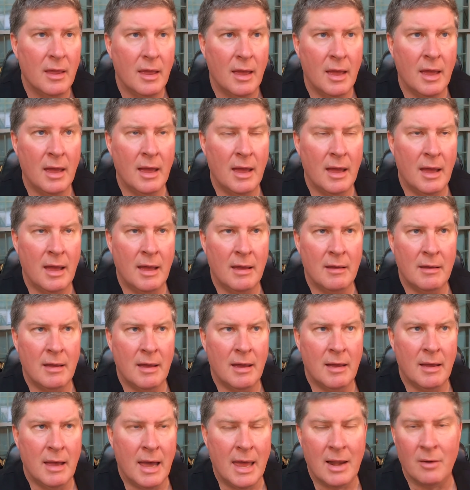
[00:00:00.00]

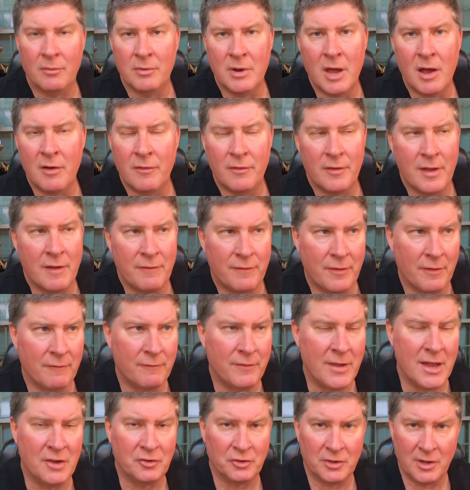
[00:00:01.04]
I don't know if
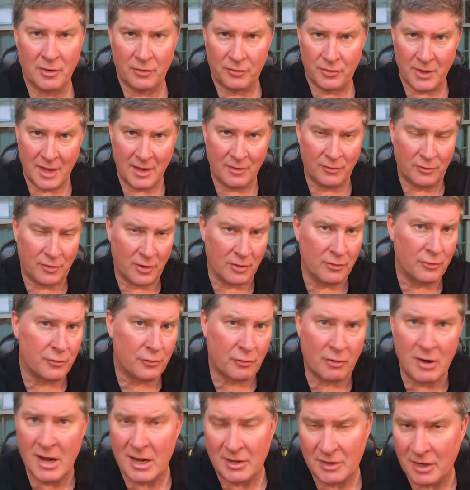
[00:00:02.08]
eventually those things
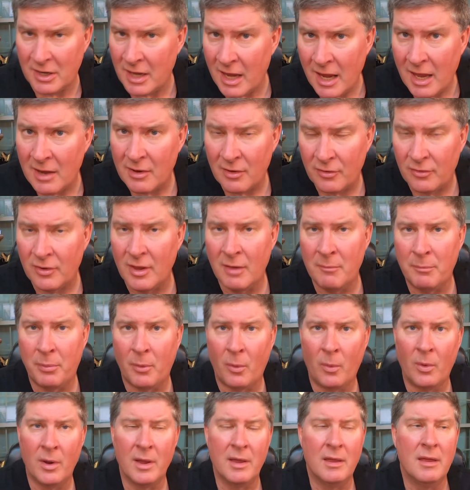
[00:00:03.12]
constrict again at some
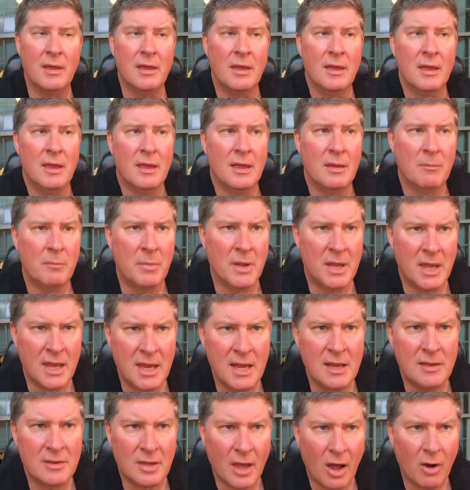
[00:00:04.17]
point, but
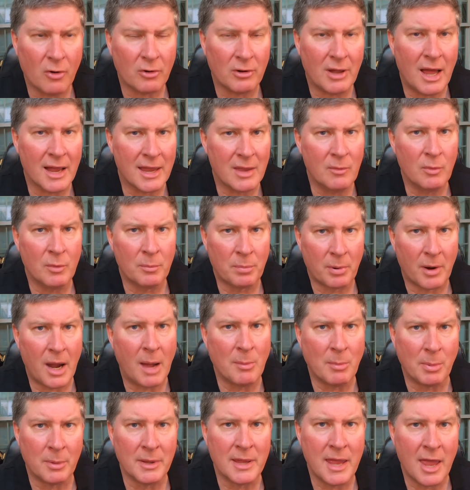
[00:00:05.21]
he talked like it would
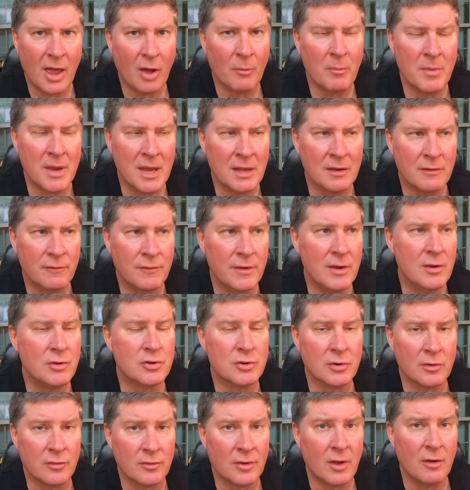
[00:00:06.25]
probably help me in the
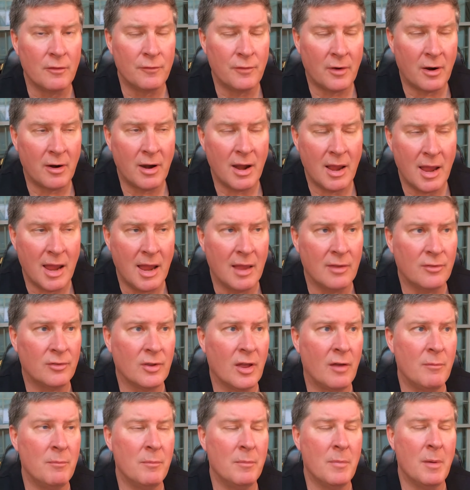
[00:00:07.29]
future, and so far it has.
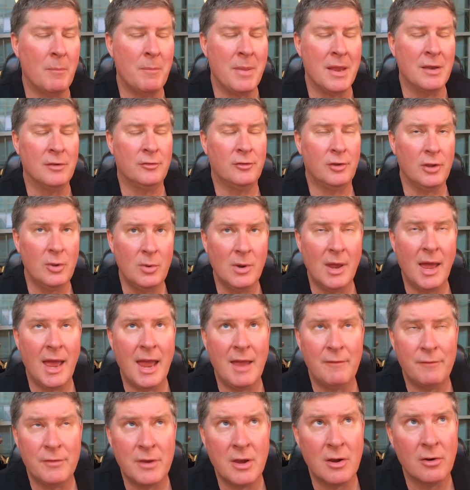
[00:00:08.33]
So I've been
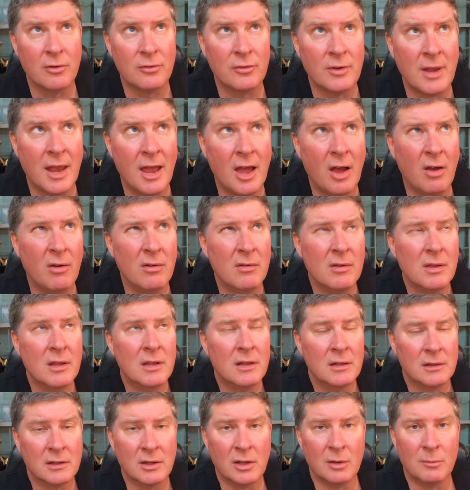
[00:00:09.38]
2.5 years now,
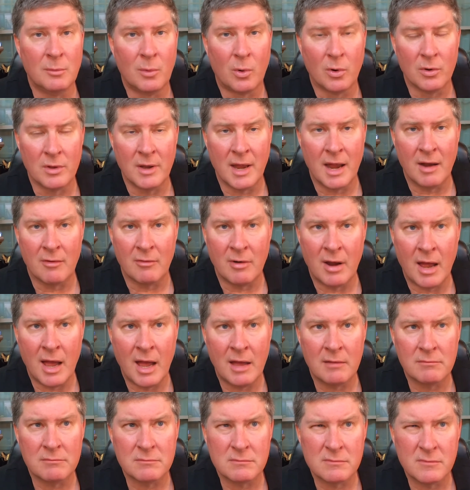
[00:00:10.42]
a little more than that,
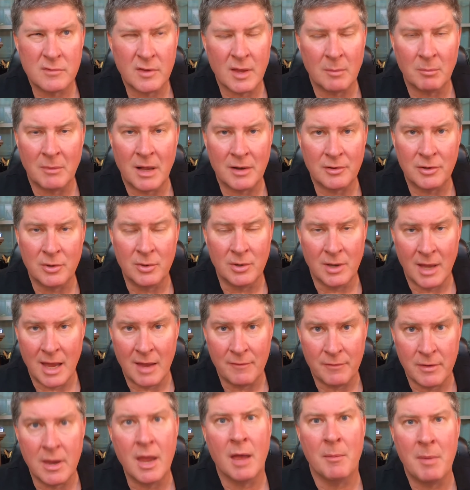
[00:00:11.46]
right? Something like
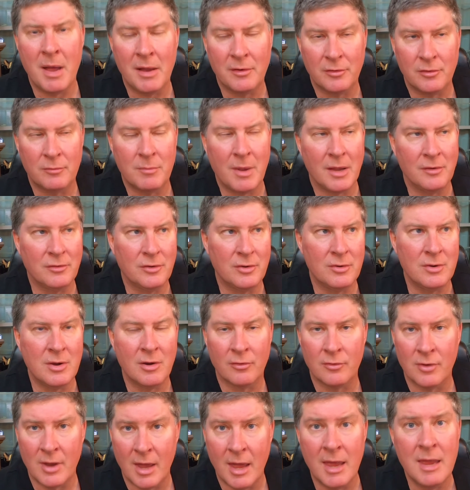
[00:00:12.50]
2.5, yeah, about 2
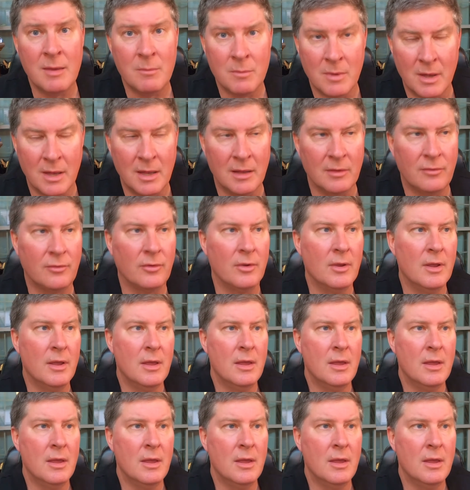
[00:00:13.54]
years and 8 months.